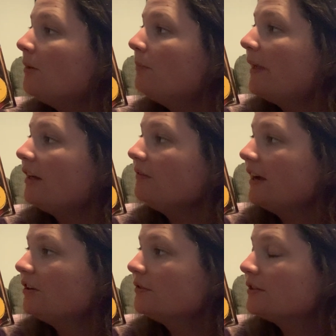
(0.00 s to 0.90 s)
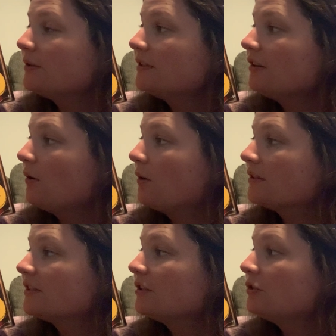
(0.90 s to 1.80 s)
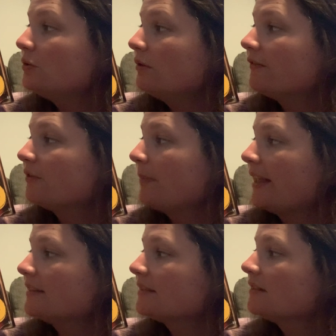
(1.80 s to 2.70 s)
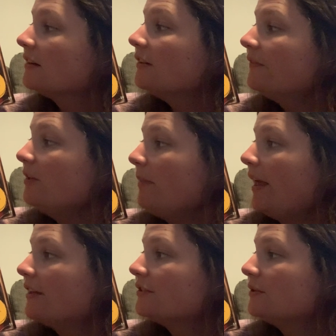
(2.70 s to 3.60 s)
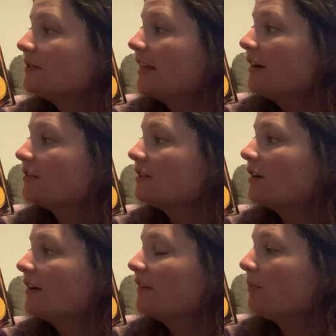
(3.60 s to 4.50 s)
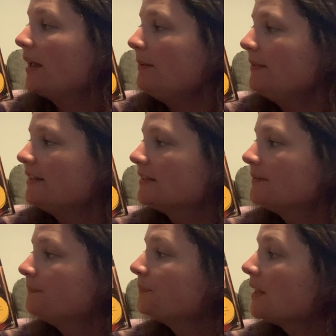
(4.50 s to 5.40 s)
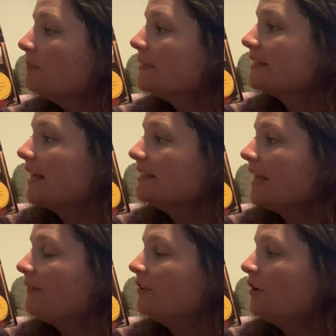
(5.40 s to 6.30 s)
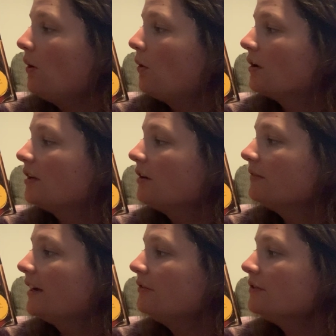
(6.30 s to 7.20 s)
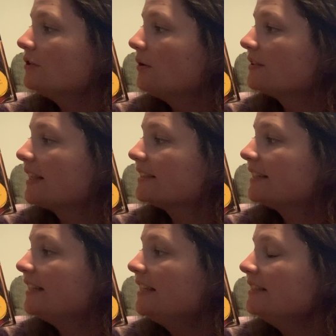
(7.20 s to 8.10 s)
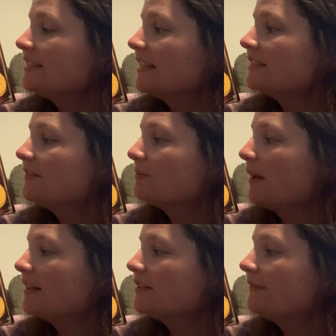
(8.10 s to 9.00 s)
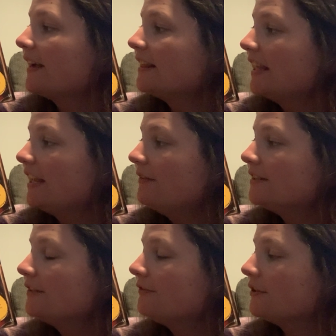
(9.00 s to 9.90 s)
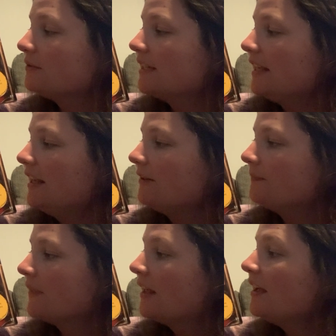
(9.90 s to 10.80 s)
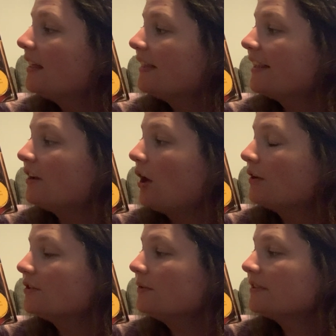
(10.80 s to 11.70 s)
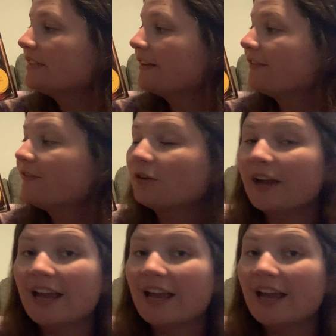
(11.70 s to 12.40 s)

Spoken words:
Male rhinos use their horns to duel for mates. Females use theirs to guard their babies. Besides having a horn, a rhino's nose has a keen sense of smell to find leaves and fruit to eat. They can also sniff for